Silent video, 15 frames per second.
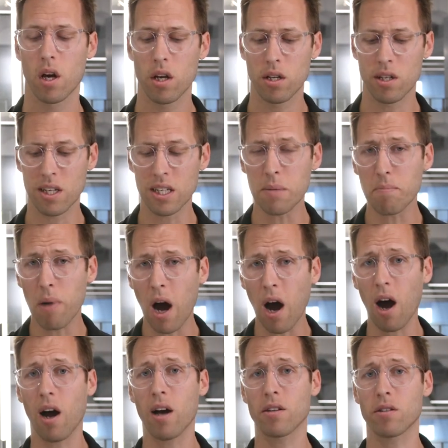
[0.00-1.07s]
You need to
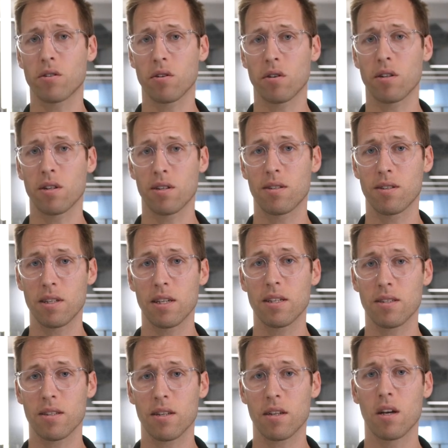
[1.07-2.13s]
pause during this
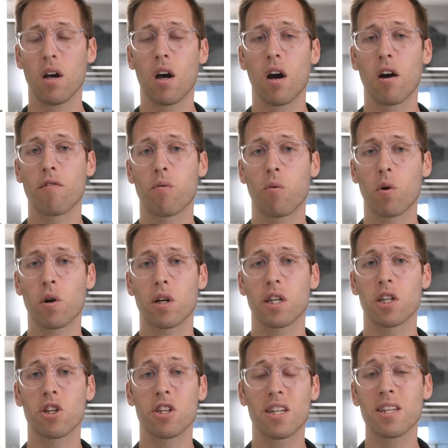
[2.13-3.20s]
season of work,
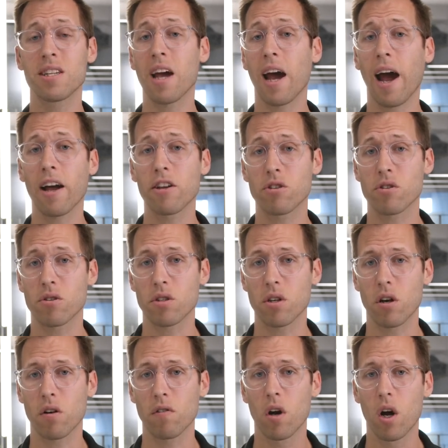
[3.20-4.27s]
and you need to ask
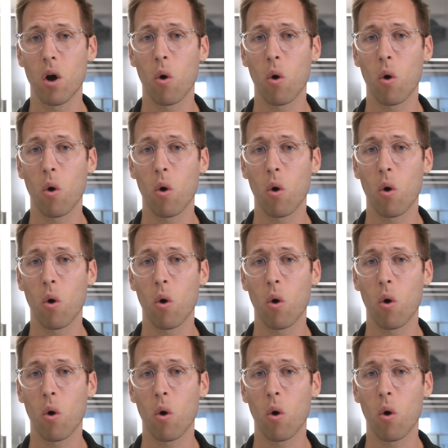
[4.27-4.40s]
yourself,